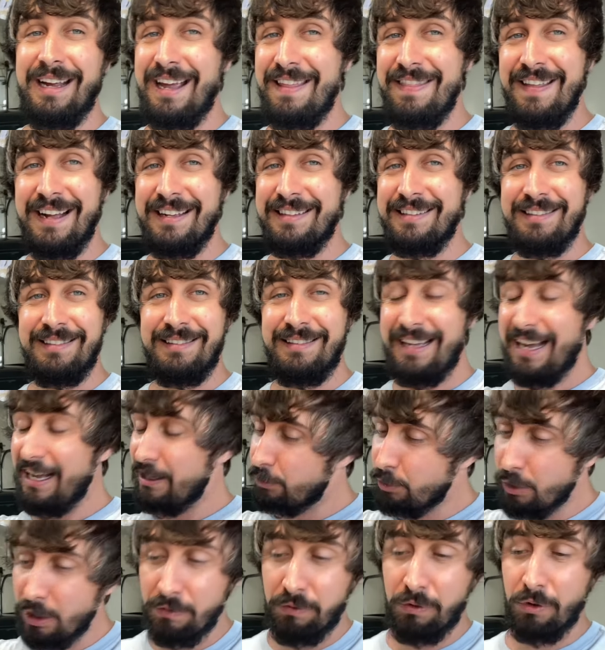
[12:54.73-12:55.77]
And that's
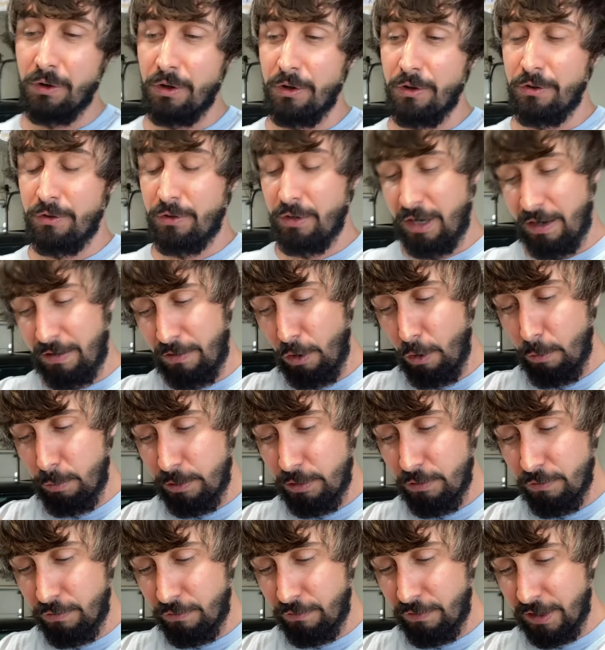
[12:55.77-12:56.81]
what I've learned. I hope
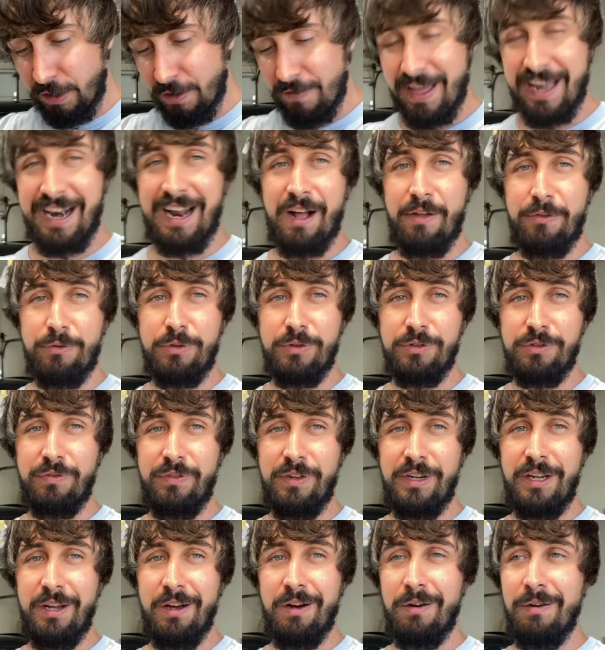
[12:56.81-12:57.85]
you figured that out through this
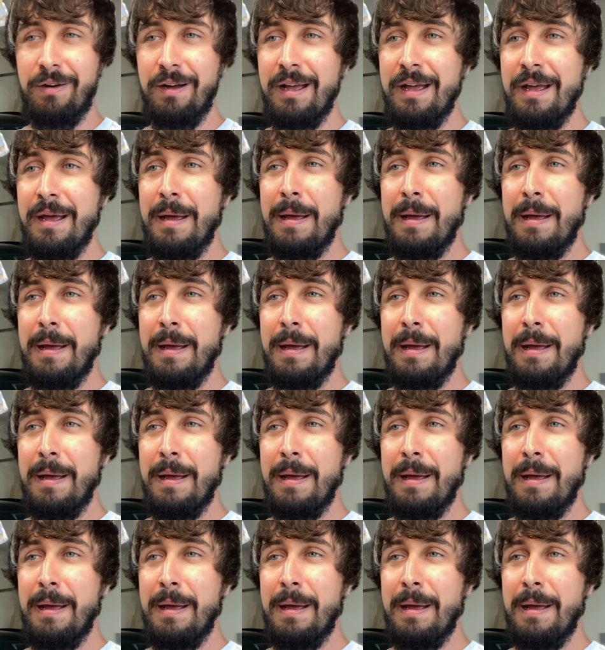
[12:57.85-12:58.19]
video.